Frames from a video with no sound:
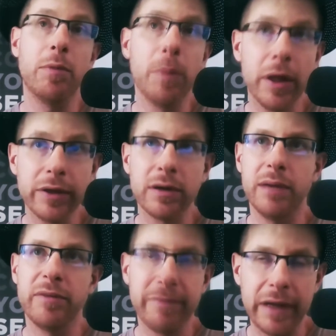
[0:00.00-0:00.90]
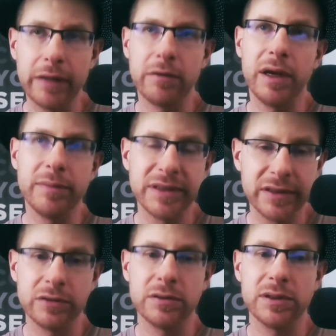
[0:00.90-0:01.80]
a mother, I am a father, I am a
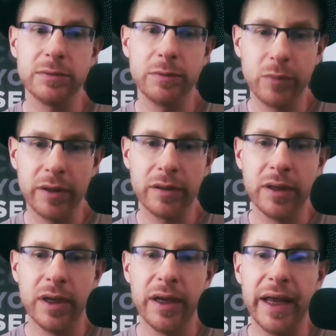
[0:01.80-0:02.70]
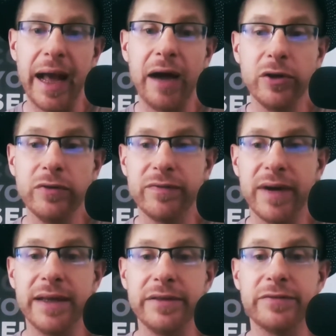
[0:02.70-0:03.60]
sister, I am a brother, and how you
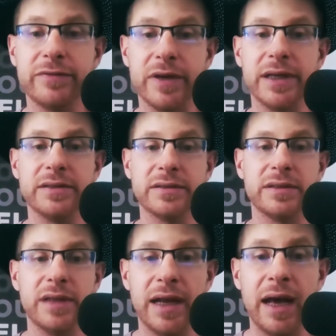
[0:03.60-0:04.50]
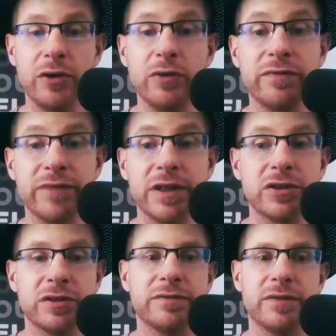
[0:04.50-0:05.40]
find the phrase and how you
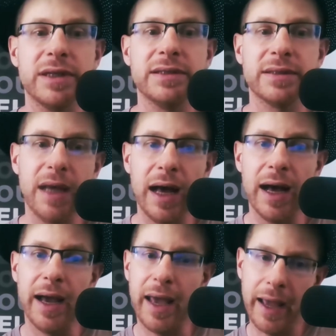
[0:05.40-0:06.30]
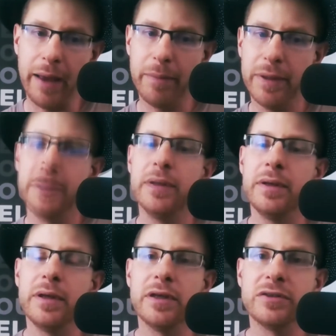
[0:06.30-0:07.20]
finish the phrase, I am.
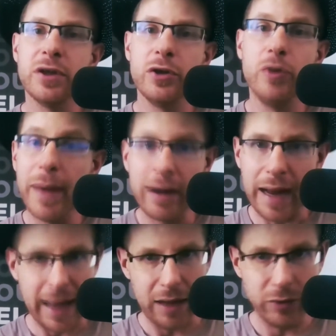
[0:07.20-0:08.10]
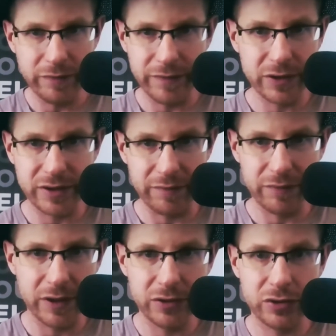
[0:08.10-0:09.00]
Because no matter how you finish that
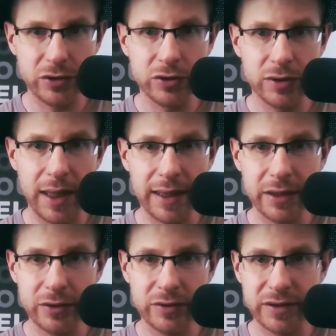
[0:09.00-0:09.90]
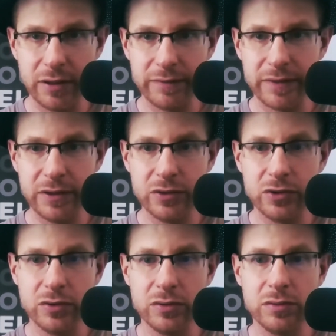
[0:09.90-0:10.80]
phrase, you're locking yourself
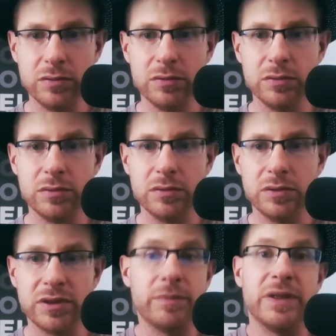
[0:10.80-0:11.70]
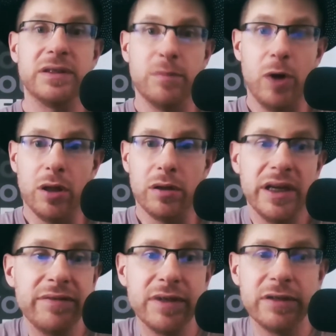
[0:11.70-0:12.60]
into something smaller.
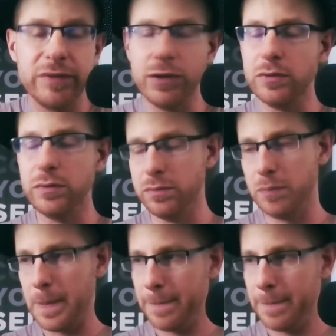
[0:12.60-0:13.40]
Even if you,